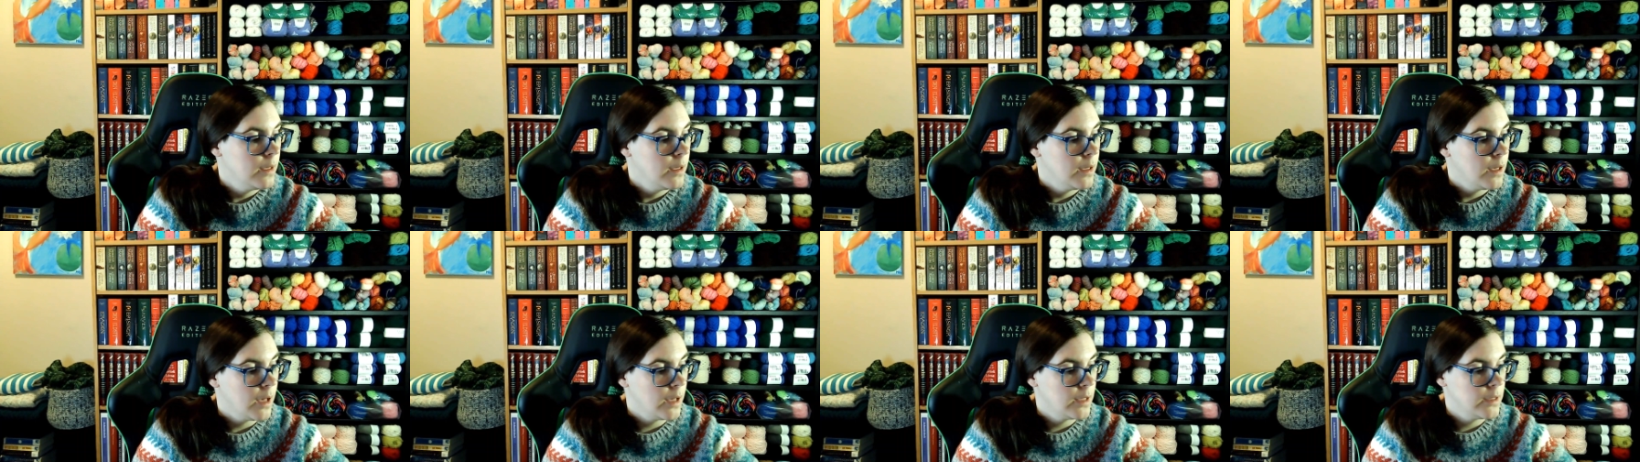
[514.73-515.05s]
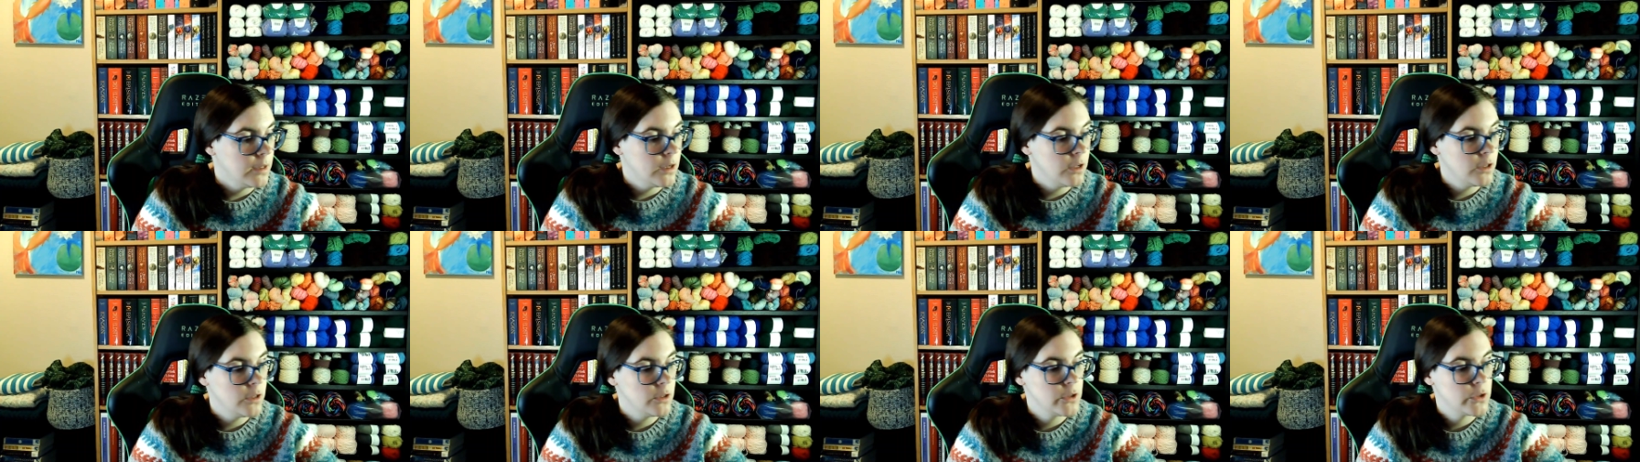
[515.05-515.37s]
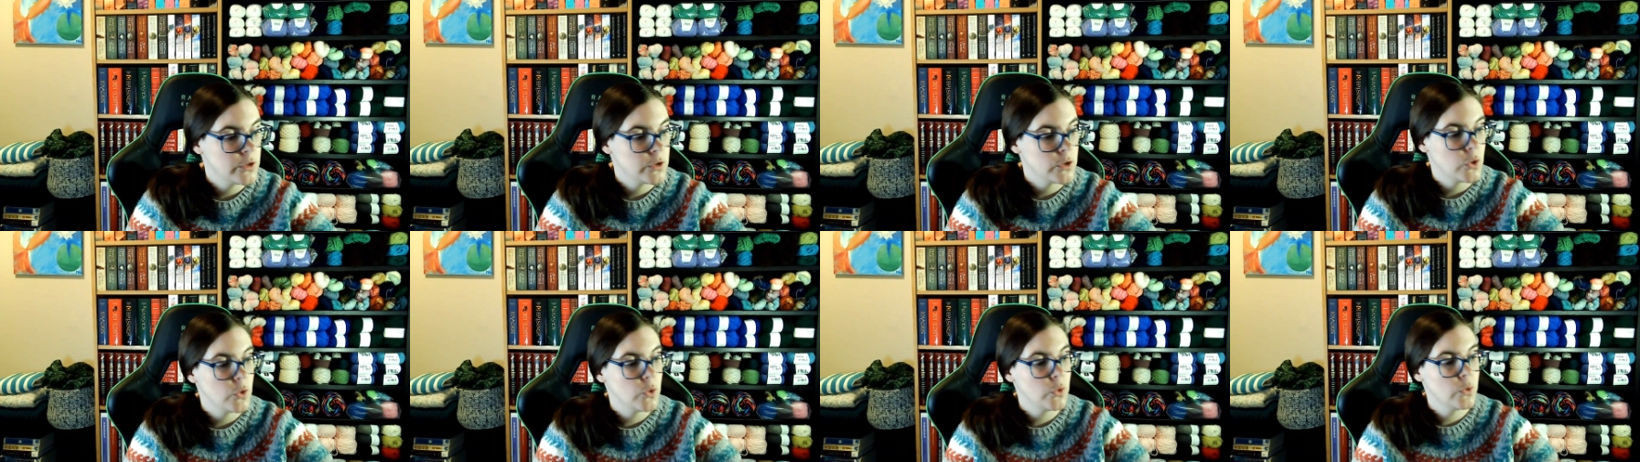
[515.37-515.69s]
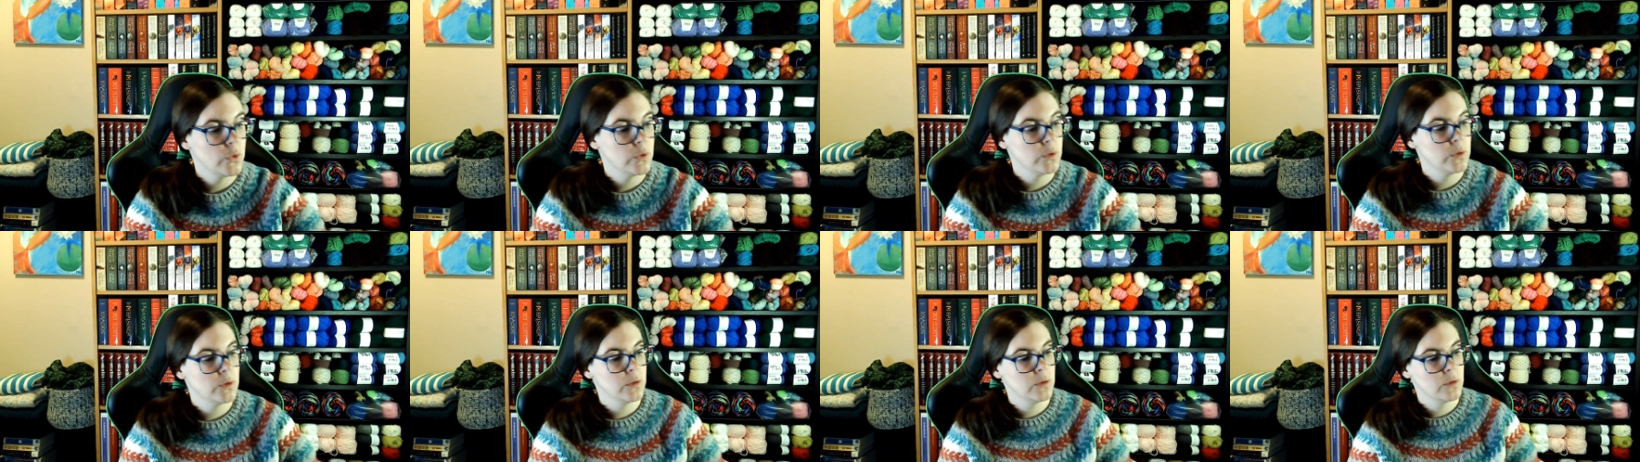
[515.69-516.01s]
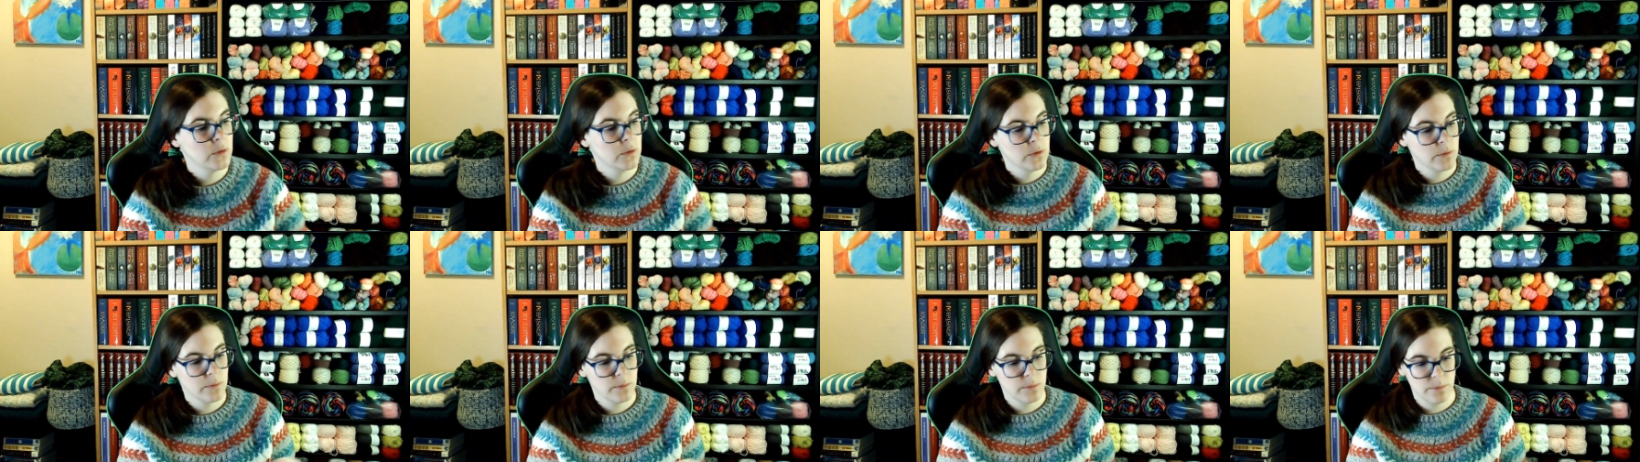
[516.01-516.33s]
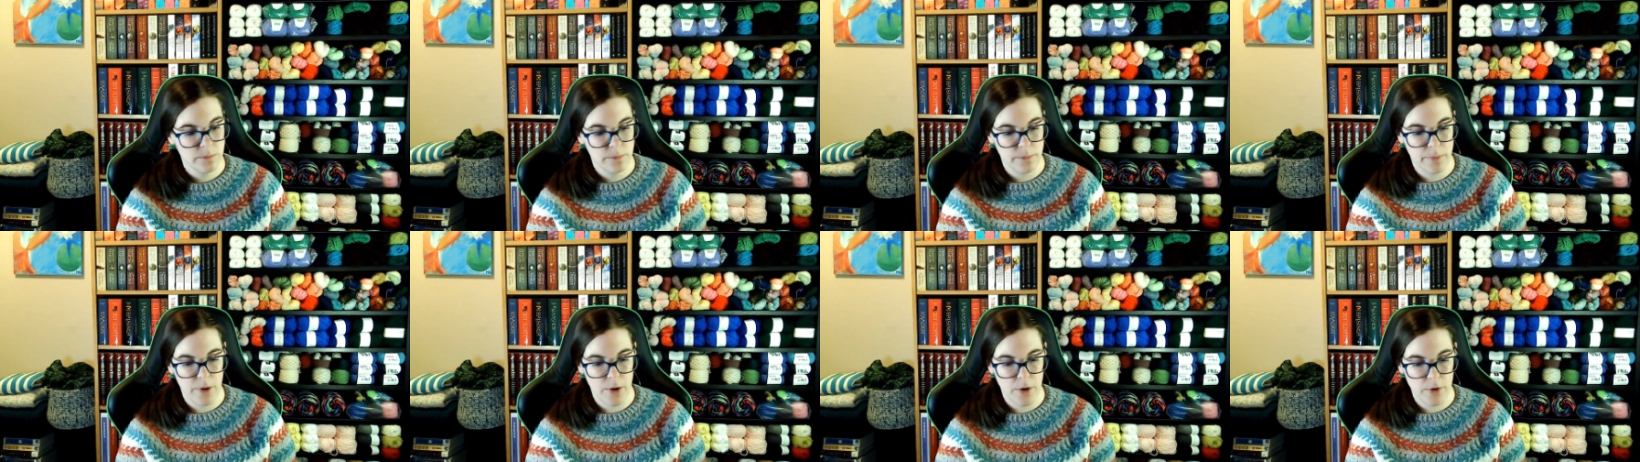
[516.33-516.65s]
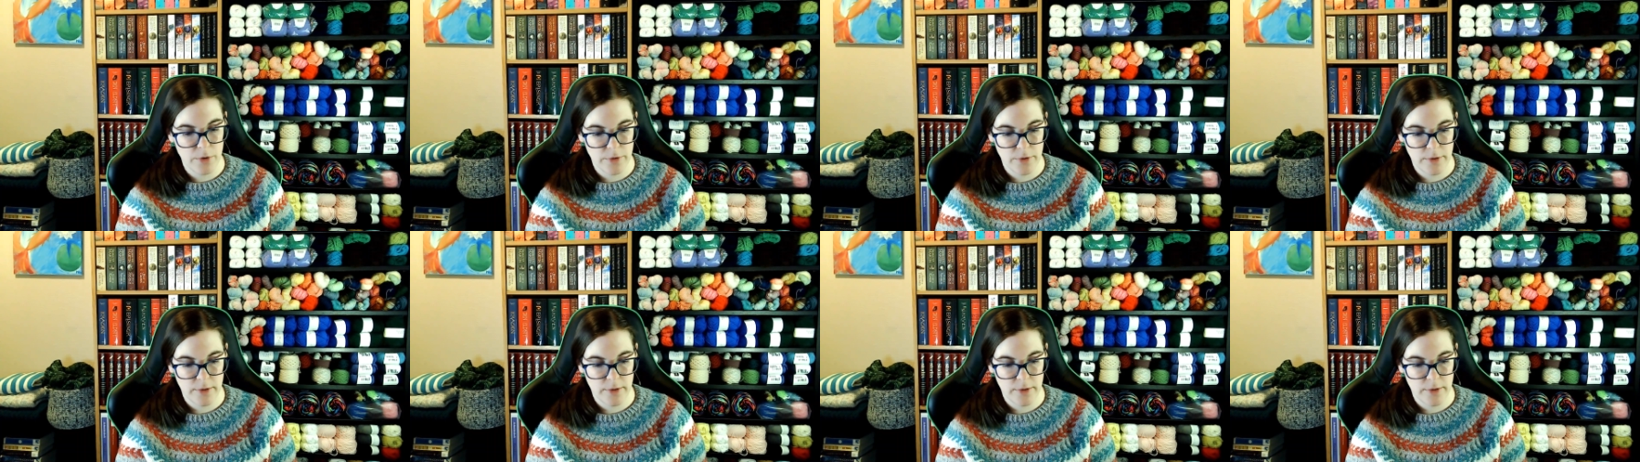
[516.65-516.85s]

I also bought